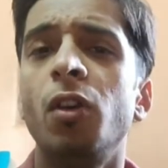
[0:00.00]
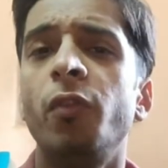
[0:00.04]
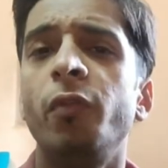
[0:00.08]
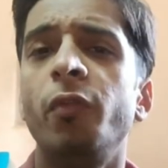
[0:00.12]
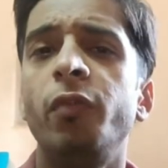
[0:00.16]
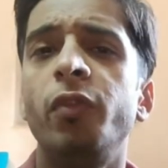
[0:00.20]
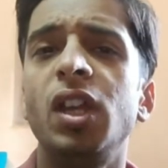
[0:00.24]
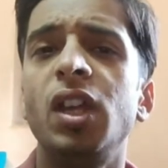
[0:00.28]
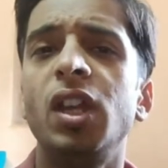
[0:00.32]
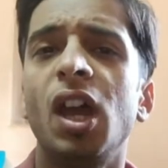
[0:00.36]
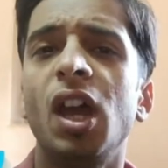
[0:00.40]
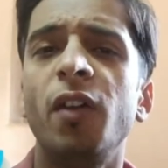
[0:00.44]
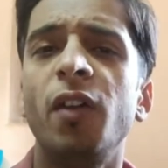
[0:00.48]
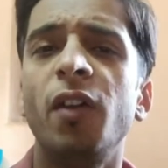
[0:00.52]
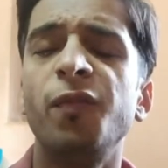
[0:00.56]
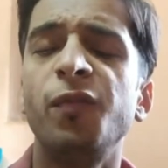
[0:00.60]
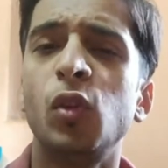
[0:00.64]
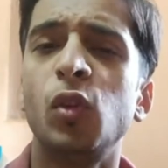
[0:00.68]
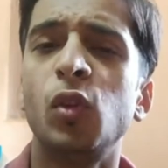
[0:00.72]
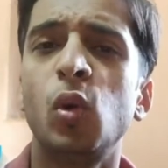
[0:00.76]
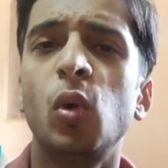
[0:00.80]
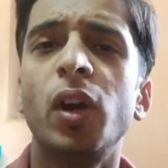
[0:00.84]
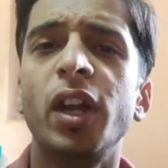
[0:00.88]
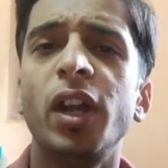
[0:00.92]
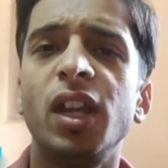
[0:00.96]
We have
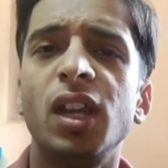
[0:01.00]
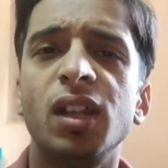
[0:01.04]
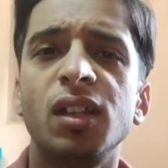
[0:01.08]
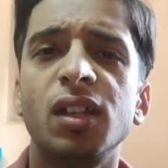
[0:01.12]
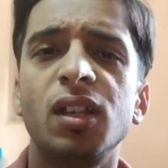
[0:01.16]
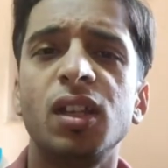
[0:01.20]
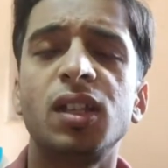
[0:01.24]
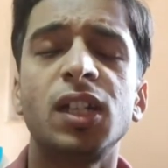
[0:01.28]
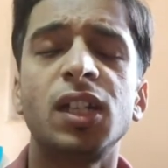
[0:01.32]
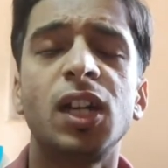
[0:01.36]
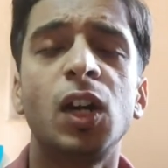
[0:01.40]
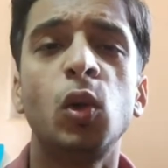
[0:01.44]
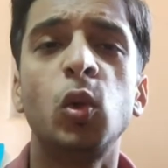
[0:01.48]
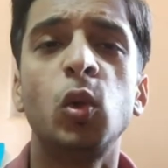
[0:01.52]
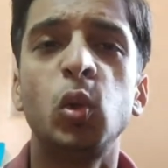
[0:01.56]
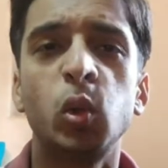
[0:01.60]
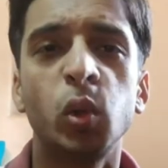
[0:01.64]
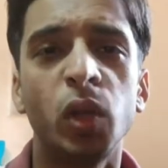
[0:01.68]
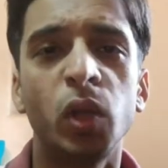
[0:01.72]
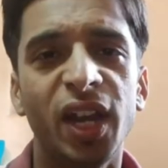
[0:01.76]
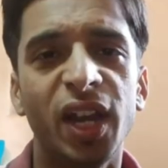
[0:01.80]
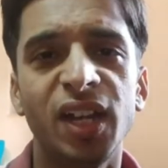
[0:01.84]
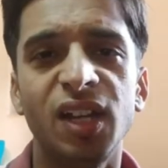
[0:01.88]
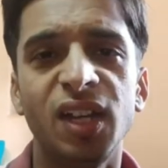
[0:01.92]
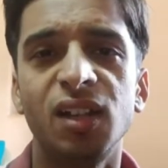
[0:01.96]
no idea that how to
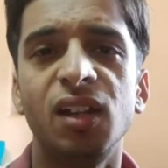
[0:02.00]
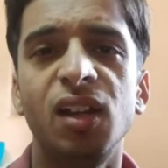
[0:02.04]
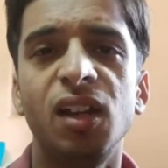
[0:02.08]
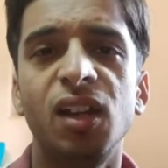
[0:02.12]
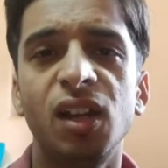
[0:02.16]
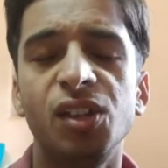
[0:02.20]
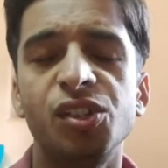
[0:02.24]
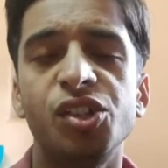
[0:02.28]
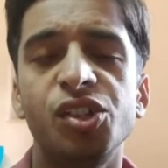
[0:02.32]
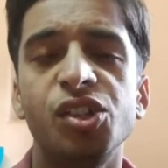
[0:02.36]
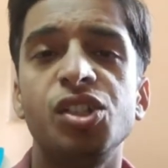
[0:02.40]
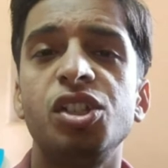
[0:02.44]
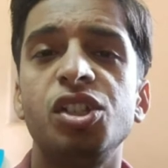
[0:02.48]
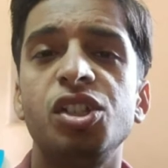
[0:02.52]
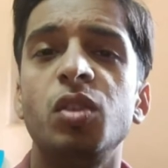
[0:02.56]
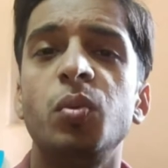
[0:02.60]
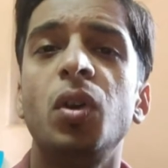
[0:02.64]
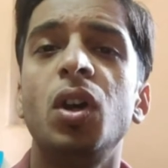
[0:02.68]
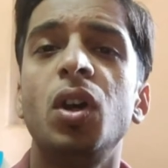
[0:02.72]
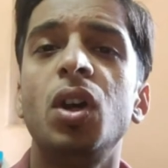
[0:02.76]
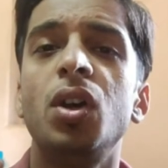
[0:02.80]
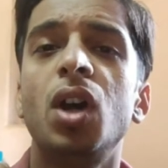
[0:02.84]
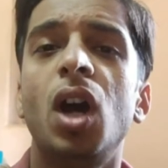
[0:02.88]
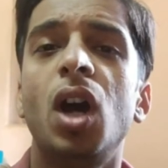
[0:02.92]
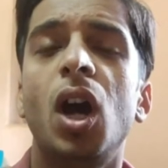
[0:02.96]
handle relationship,
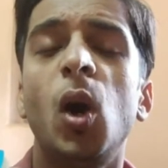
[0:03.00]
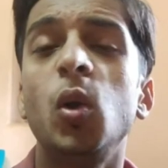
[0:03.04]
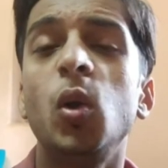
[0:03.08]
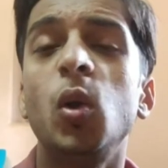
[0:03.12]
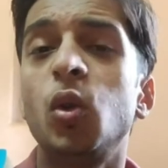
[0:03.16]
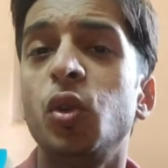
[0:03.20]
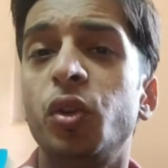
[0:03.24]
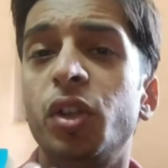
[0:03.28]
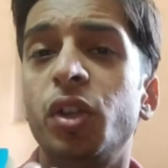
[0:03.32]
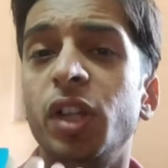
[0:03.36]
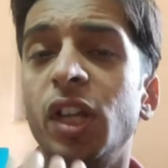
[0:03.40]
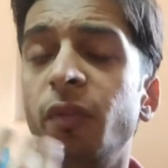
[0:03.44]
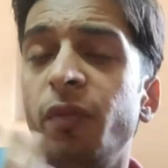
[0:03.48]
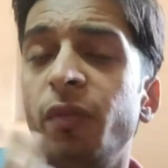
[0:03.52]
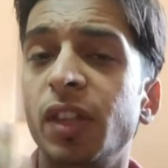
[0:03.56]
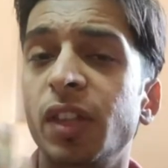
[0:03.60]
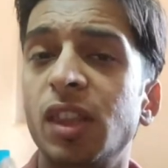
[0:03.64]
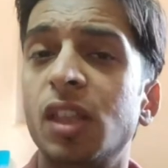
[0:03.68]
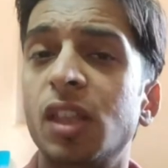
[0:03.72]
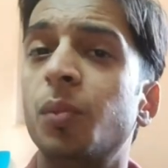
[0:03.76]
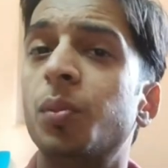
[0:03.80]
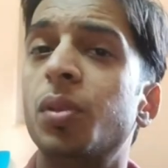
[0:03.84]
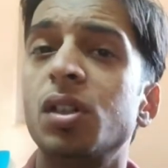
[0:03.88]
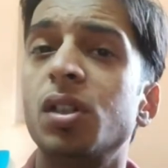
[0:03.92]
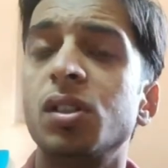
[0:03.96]
how to deal
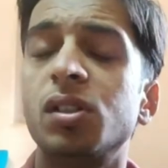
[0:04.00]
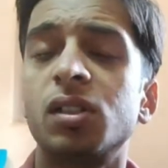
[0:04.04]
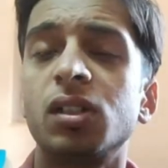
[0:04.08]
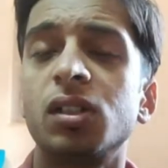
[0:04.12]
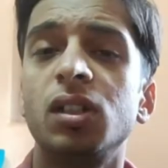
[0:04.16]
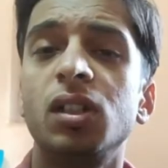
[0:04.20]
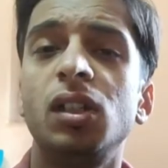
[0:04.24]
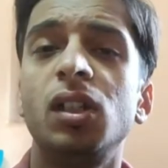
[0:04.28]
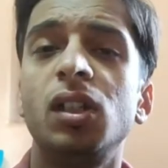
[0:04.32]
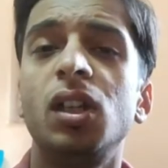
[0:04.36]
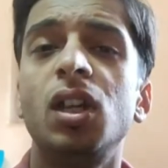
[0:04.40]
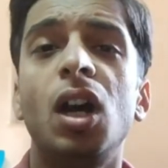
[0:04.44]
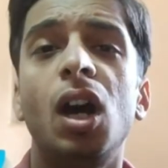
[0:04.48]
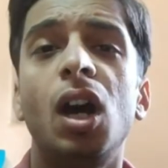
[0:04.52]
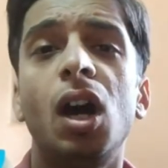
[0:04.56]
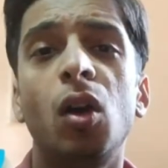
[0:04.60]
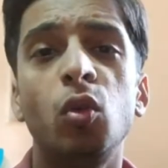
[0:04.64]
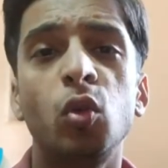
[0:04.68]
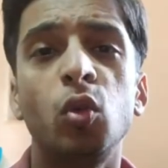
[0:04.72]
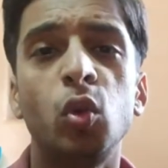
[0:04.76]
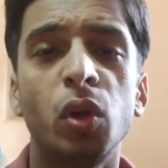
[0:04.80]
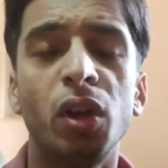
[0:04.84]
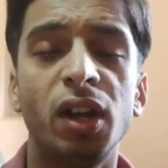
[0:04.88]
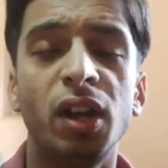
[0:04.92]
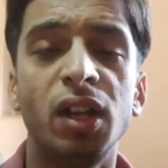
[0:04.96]
with the person,
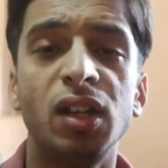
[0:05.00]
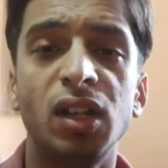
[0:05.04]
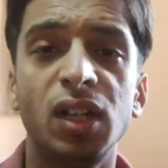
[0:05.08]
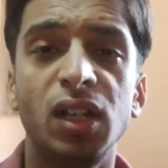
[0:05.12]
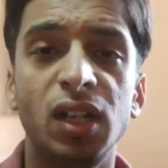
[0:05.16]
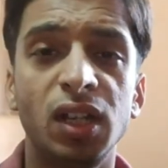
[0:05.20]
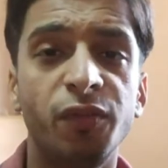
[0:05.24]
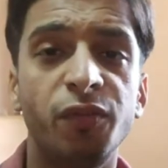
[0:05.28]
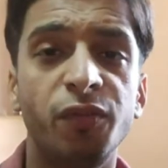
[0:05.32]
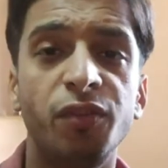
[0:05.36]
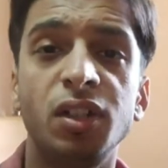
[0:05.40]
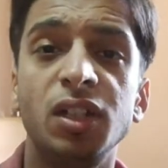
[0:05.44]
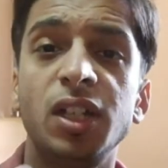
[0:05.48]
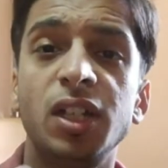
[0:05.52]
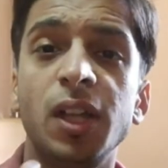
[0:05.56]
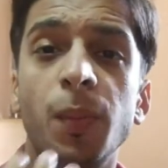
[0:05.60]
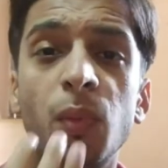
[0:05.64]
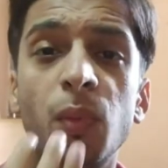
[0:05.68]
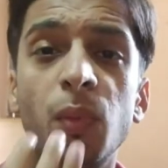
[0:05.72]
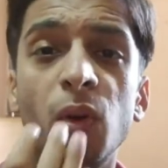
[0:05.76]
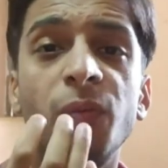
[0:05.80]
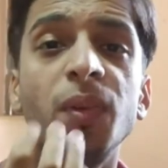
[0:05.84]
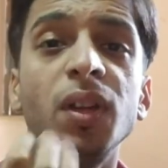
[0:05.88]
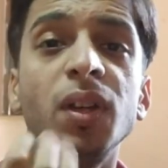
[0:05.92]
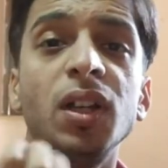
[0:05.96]
how to handle different
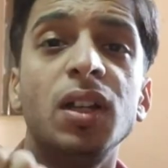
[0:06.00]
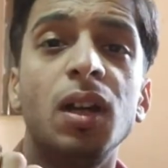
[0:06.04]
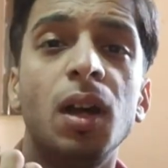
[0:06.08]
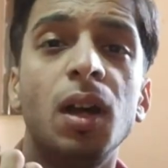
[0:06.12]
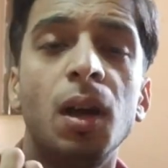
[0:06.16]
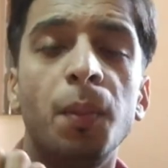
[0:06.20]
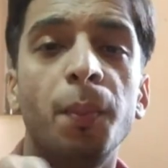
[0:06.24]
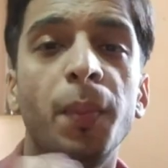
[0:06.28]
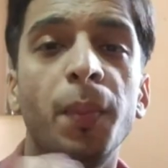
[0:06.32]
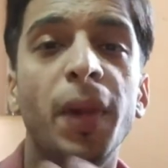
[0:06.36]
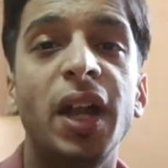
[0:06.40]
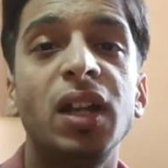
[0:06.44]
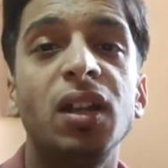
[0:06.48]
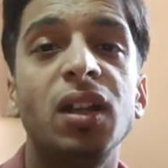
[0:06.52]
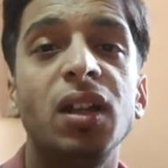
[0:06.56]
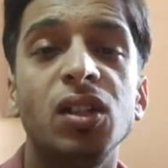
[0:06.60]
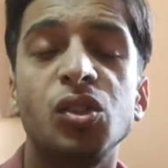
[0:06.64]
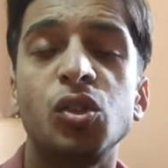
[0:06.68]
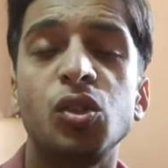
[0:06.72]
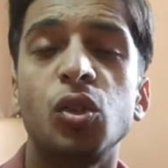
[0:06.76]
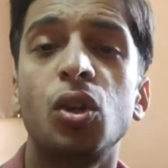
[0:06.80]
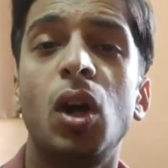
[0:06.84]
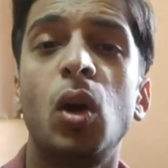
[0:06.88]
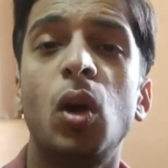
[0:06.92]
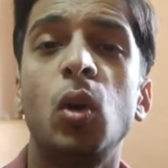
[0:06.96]
type of
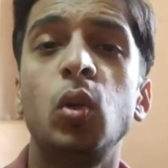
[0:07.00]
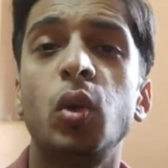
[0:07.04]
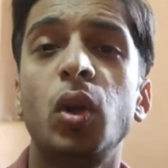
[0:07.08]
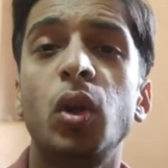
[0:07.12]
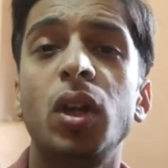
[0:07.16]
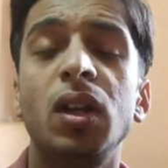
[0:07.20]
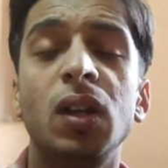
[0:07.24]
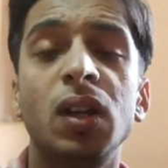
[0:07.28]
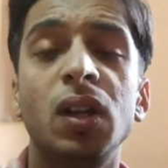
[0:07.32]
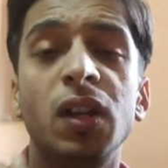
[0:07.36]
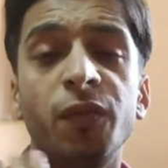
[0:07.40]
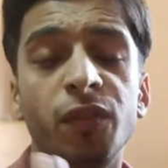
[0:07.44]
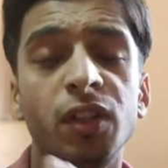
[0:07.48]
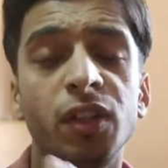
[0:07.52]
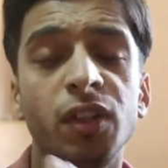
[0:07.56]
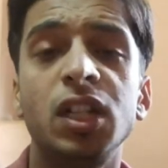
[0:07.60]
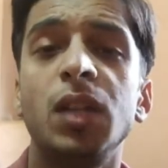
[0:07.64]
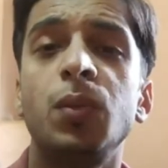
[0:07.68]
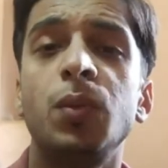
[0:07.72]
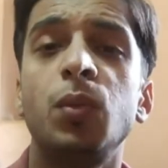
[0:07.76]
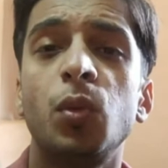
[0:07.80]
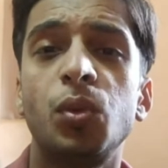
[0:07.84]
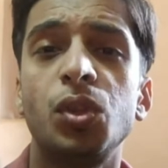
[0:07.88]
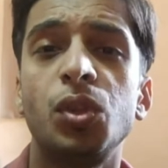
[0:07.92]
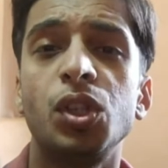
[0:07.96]
matters, or how to handle different
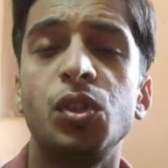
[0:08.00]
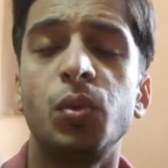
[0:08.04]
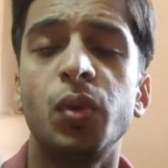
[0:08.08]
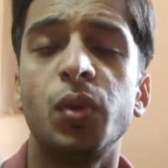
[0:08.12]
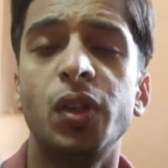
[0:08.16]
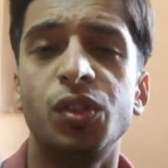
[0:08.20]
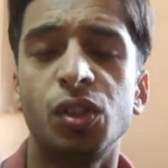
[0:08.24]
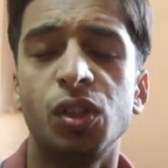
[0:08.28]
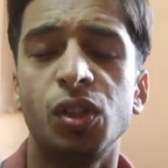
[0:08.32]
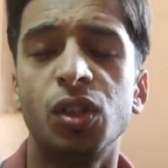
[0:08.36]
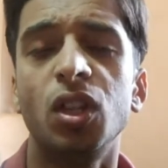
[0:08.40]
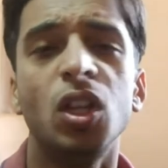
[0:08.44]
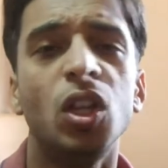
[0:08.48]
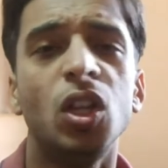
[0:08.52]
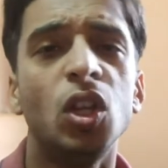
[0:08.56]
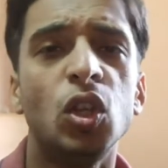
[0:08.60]
type of situation.